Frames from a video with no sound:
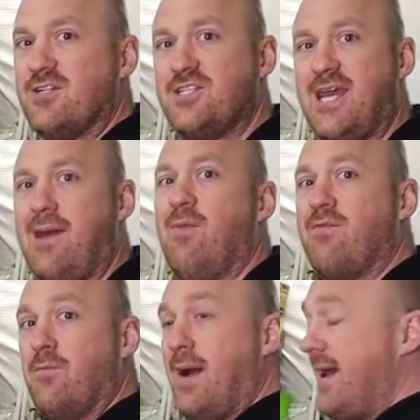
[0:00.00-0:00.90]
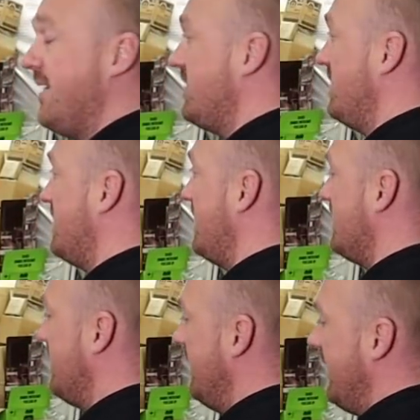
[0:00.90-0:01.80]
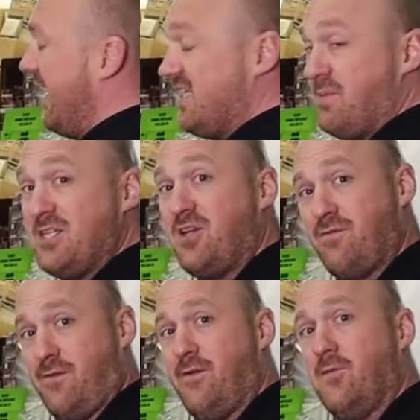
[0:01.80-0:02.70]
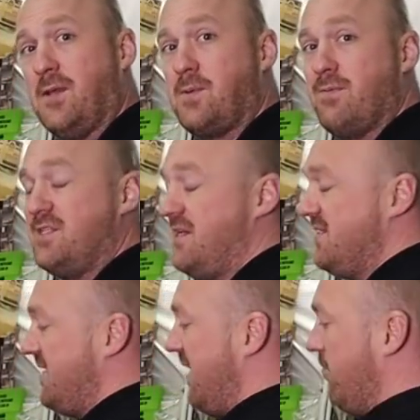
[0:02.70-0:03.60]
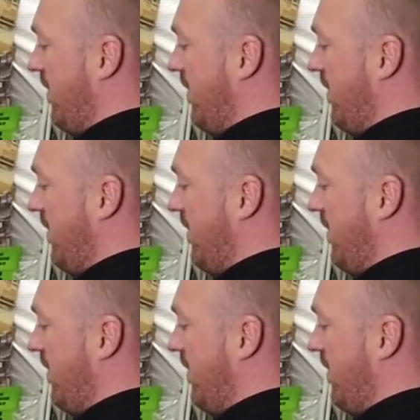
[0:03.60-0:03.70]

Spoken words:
understand. But for my instances, and especially for filming purposes, it